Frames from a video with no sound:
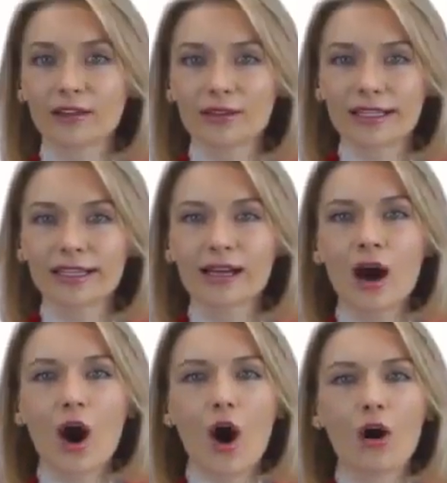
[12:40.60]
You see,
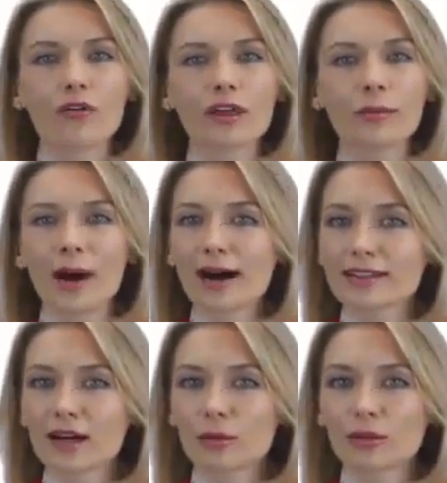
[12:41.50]
over the
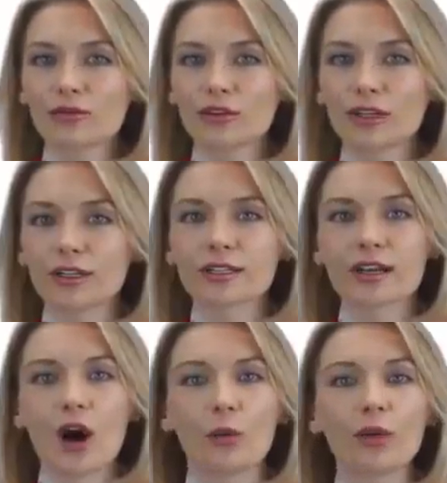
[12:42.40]
past couple of
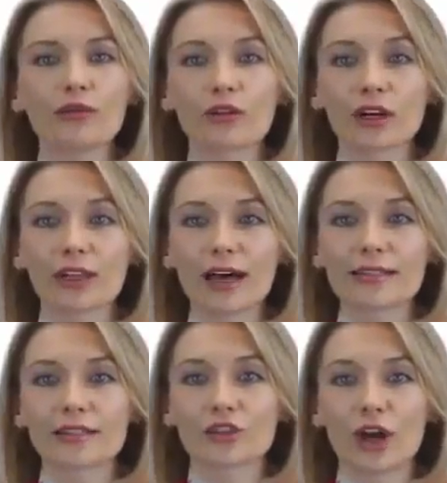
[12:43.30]
years, we've
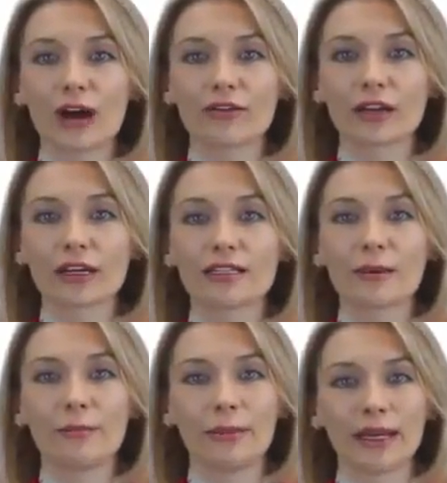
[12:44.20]
realized traffic is
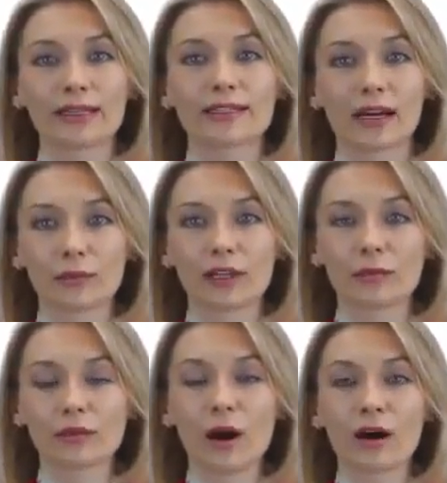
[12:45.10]
a big
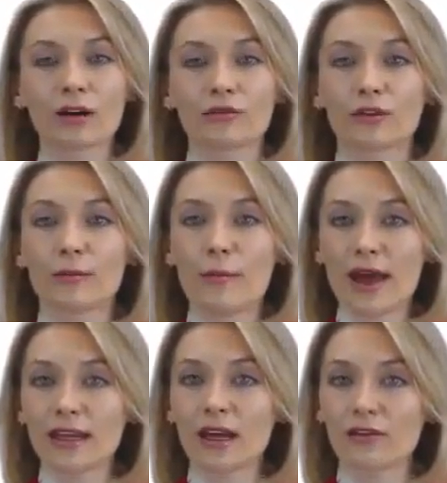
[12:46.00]
stumbling block for
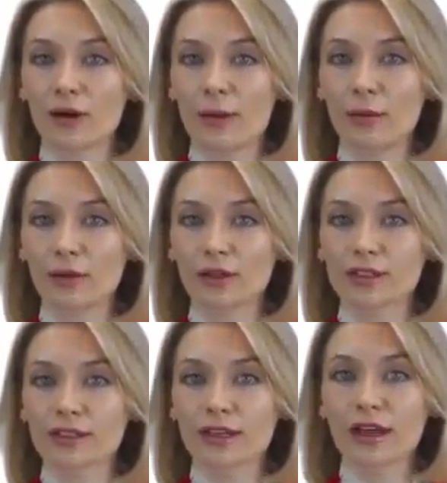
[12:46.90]
many of our members.